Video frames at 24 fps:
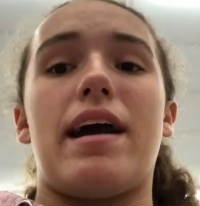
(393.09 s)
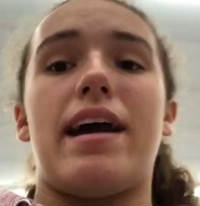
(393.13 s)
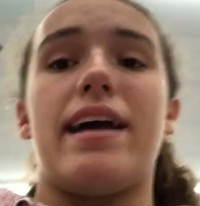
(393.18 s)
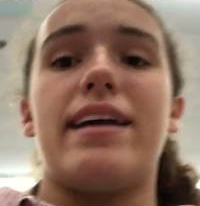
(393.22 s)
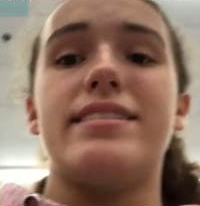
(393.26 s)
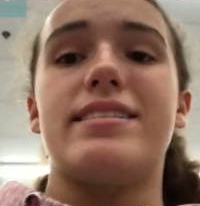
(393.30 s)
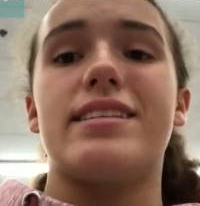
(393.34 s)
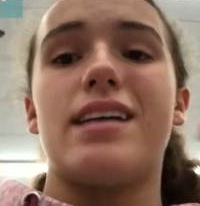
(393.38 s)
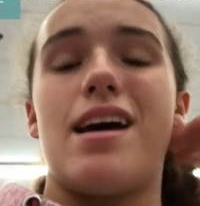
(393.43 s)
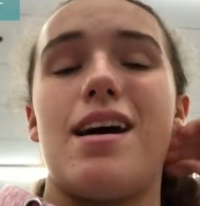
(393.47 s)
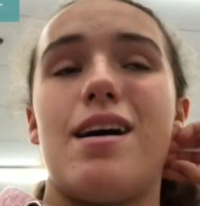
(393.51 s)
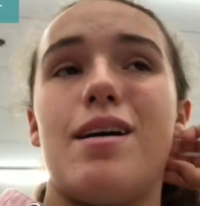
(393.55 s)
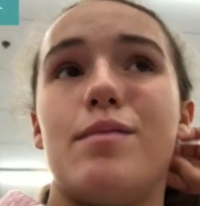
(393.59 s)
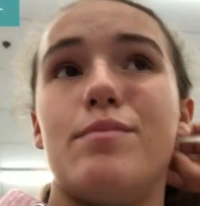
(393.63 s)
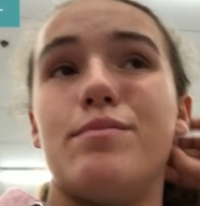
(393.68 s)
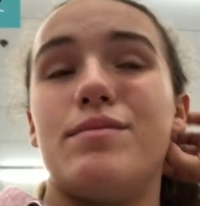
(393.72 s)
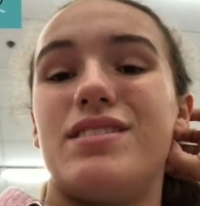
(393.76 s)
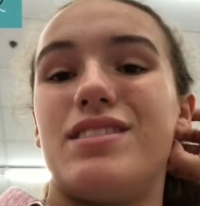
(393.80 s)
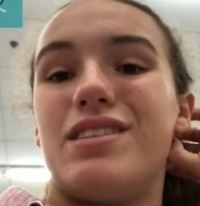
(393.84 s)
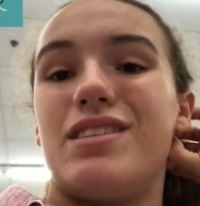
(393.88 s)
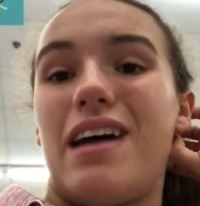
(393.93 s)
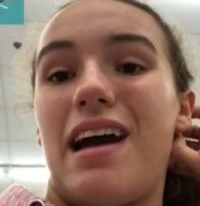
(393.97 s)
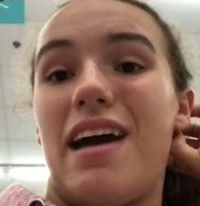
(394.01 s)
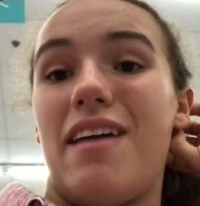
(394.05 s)
Guys,
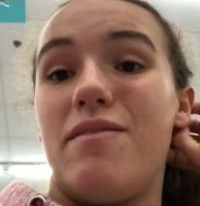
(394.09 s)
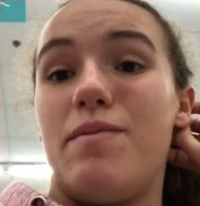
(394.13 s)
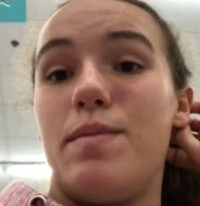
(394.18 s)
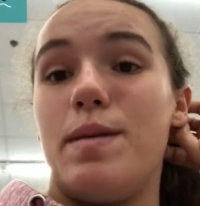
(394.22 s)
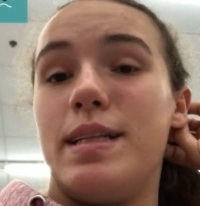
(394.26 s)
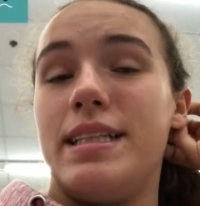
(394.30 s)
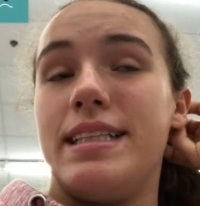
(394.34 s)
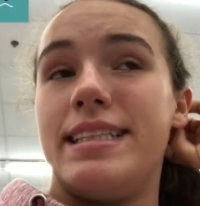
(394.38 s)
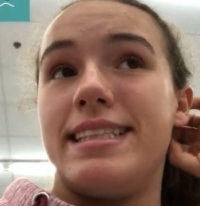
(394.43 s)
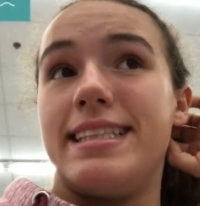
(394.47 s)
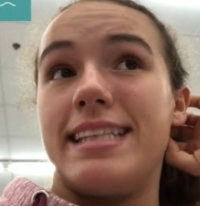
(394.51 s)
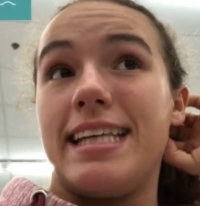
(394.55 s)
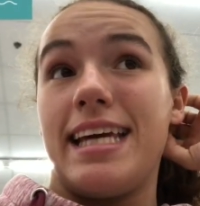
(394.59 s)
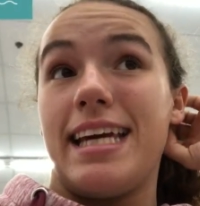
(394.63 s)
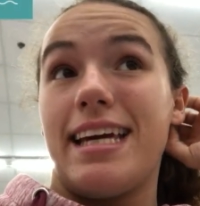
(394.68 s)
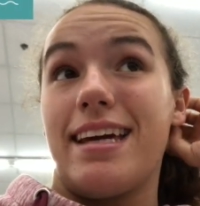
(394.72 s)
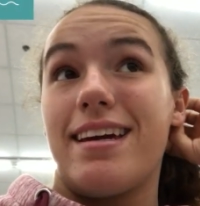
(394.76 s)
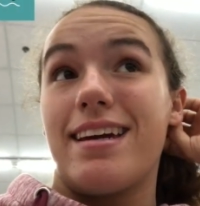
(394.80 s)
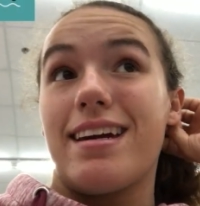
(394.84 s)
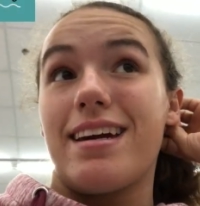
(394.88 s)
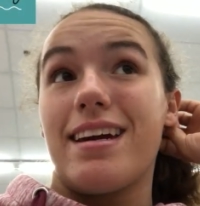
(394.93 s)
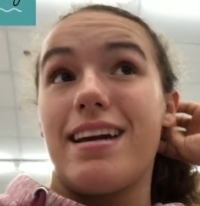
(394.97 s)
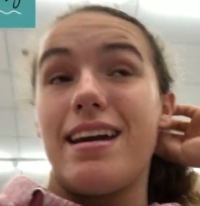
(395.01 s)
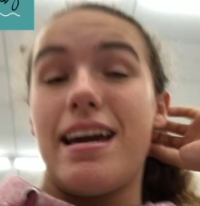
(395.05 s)
so I've been sick.
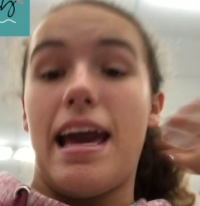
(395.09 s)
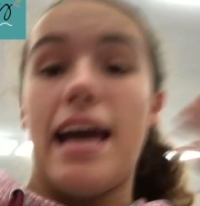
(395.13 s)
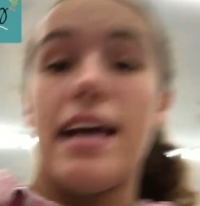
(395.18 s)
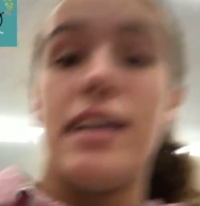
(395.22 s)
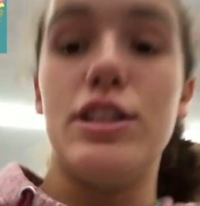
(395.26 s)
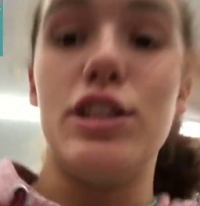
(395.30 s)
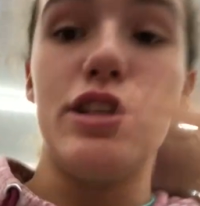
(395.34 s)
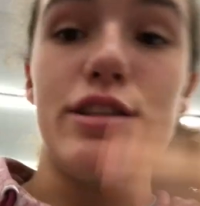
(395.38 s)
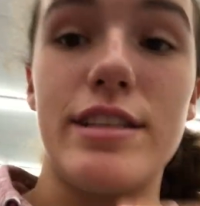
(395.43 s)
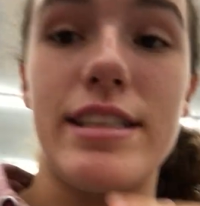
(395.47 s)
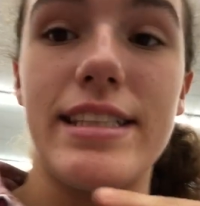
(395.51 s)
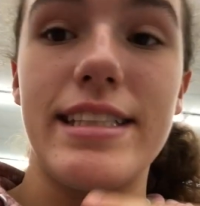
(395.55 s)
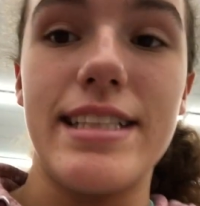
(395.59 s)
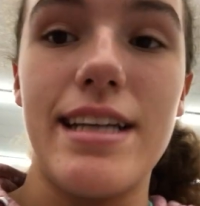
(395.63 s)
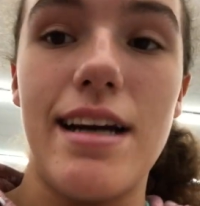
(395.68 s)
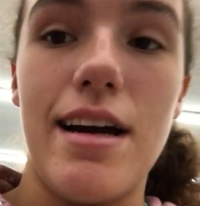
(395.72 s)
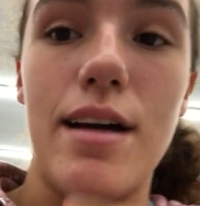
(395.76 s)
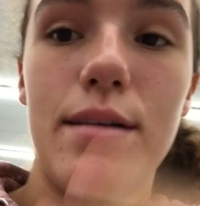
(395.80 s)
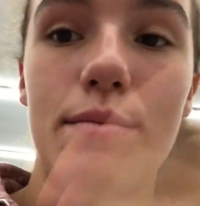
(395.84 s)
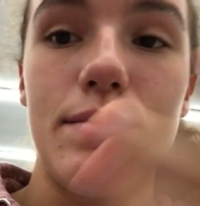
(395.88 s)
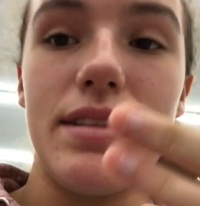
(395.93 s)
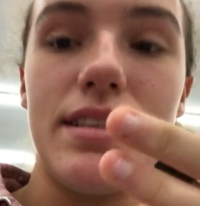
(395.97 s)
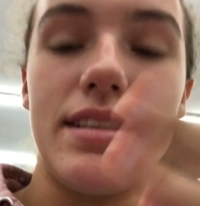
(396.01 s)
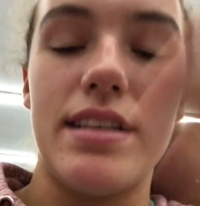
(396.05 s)
As you can tell,
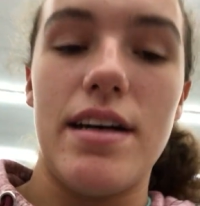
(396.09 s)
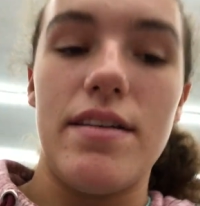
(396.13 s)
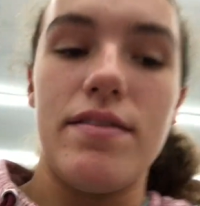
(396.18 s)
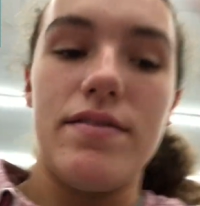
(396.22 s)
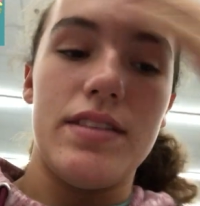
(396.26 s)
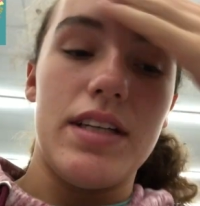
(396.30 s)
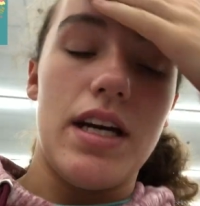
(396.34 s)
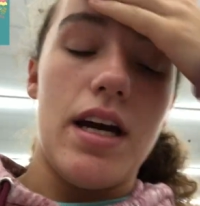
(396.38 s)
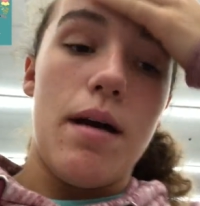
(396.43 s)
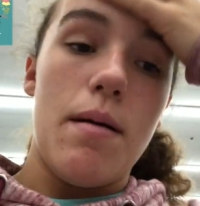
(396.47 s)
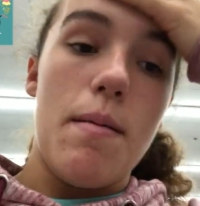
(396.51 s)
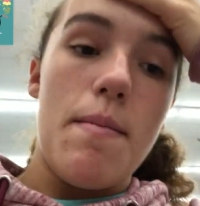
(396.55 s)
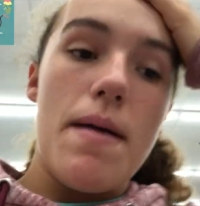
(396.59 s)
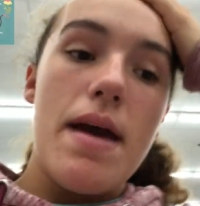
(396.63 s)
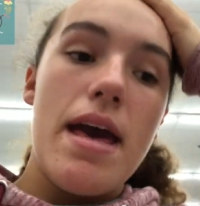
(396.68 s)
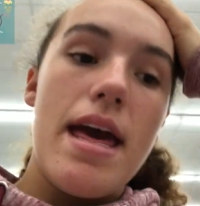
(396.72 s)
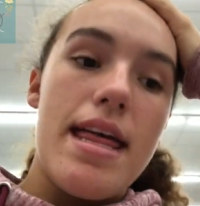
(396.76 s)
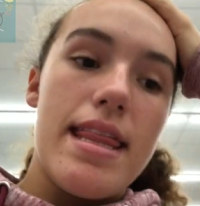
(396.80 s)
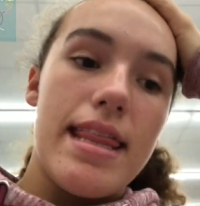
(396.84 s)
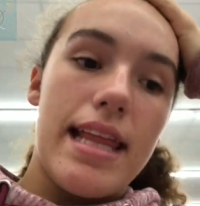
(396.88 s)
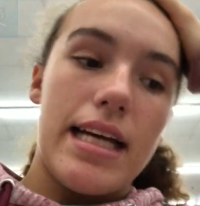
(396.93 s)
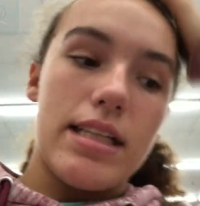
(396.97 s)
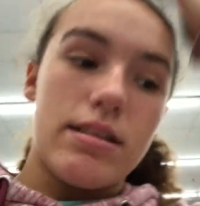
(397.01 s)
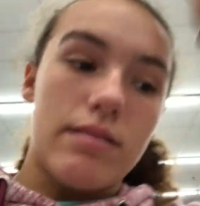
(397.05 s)
I'm stuffed up.
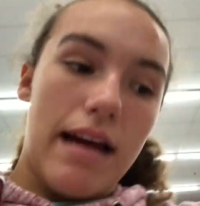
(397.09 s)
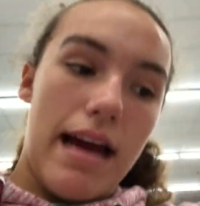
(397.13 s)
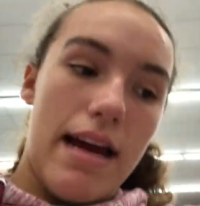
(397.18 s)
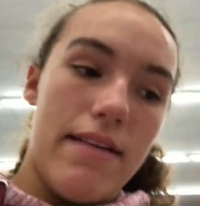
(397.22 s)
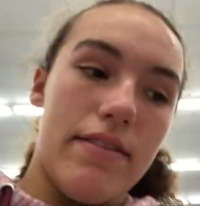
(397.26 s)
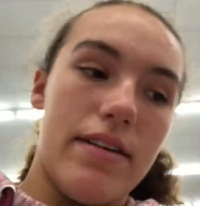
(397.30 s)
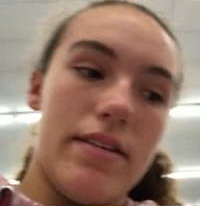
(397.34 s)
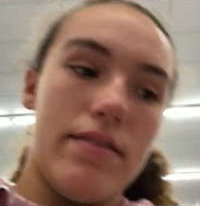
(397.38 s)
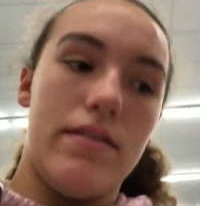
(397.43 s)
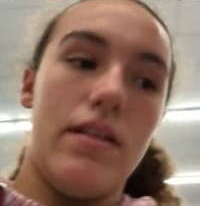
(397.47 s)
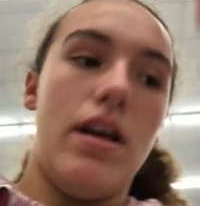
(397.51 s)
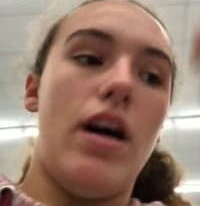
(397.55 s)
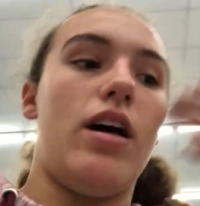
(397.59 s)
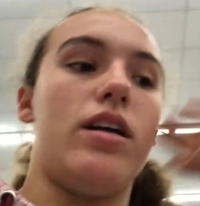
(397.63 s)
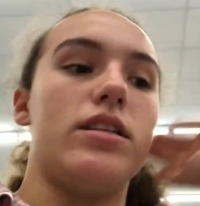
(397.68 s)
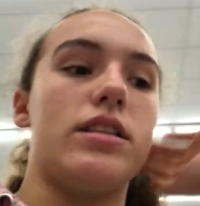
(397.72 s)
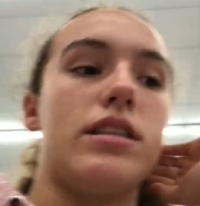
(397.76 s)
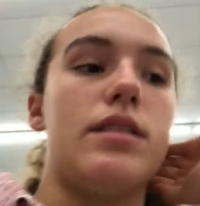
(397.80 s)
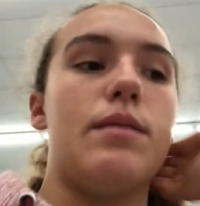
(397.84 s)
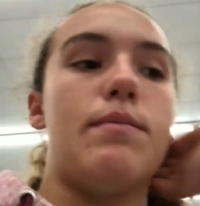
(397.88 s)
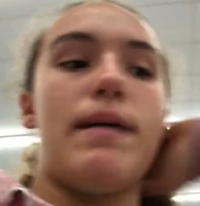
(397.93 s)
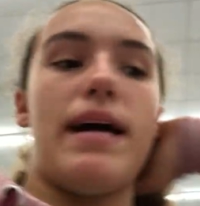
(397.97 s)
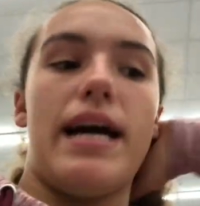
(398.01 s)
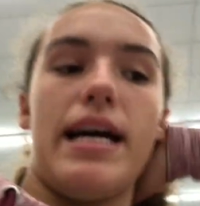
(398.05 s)
That's why I haven't vlogged
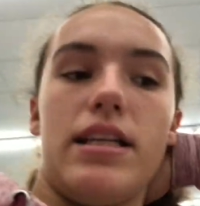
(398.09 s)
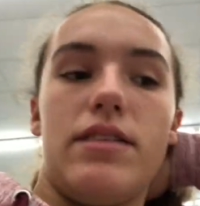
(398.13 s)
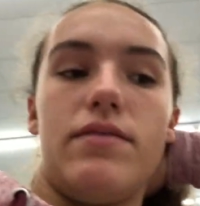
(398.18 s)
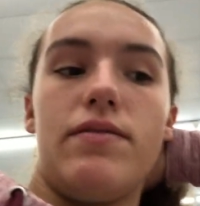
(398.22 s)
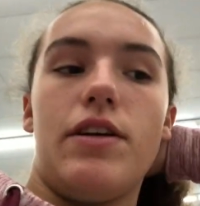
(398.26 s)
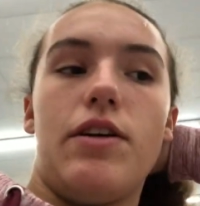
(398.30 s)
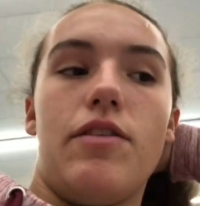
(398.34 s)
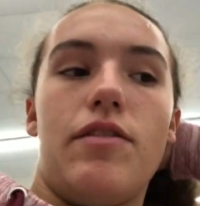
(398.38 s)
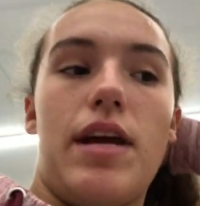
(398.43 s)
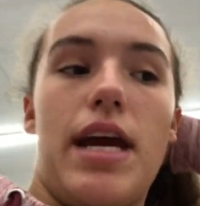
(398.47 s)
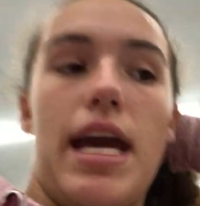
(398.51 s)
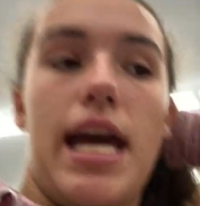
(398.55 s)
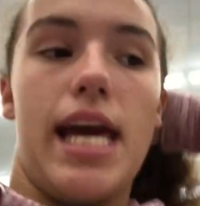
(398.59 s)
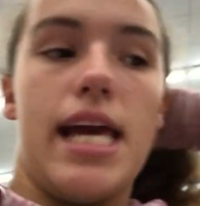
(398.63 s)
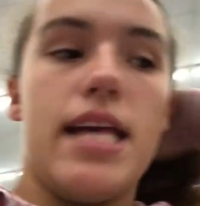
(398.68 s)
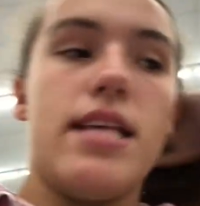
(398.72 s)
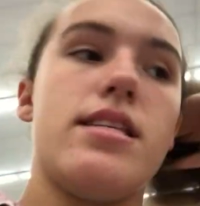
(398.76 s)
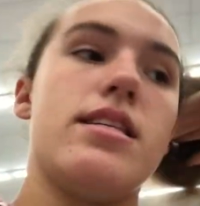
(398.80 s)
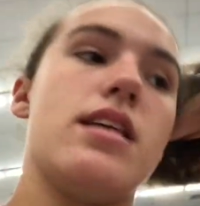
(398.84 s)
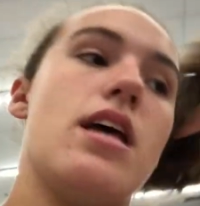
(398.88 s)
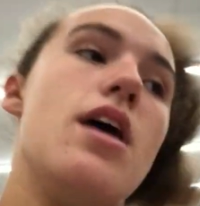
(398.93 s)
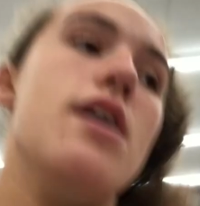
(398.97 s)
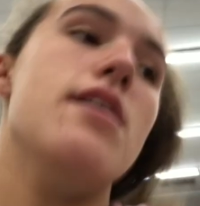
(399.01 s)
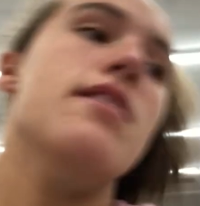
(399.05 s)
the past few days.